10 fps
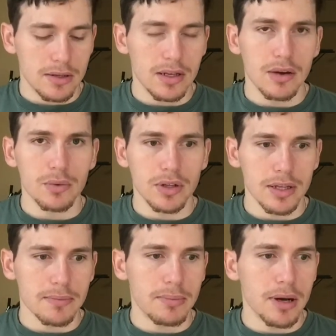not
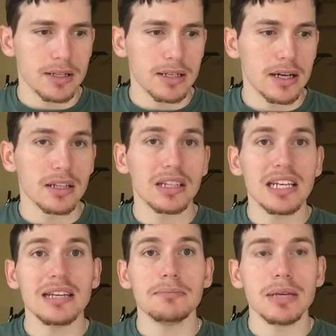really, but
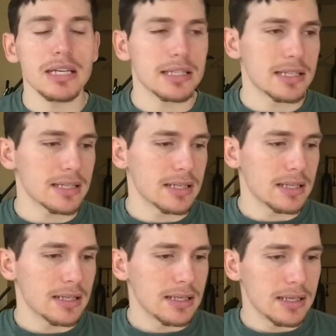lean meats,
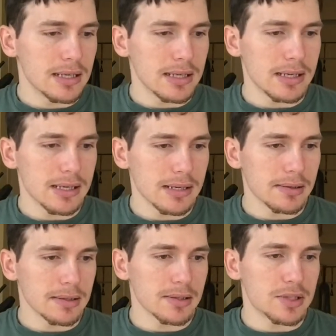
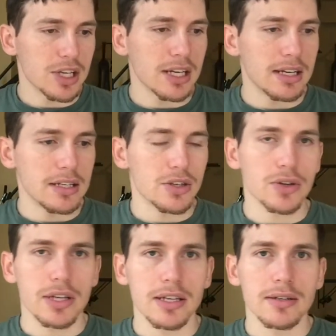so chicken and
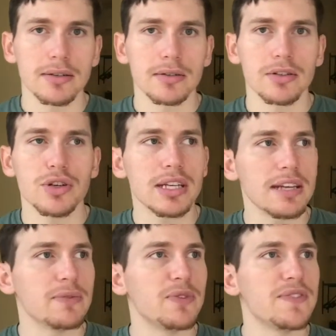turkey. You can
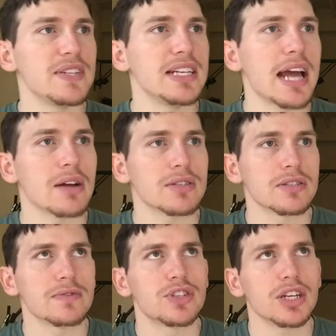eat 15
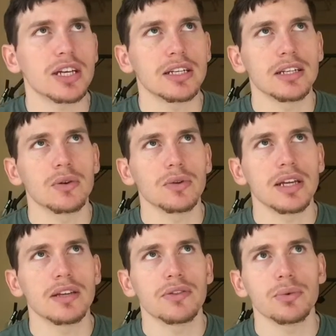ounces of chicken and only
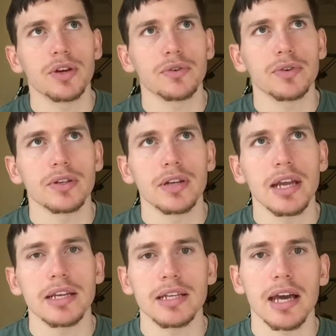hit
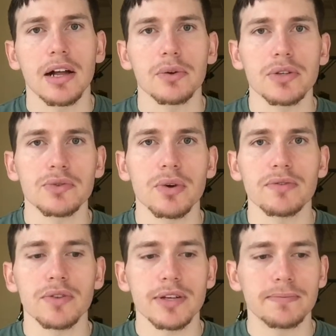380 calories
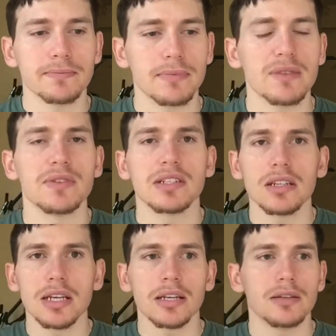roughly, if it's
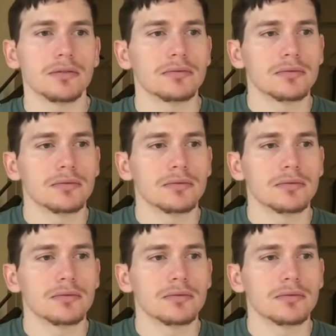lean,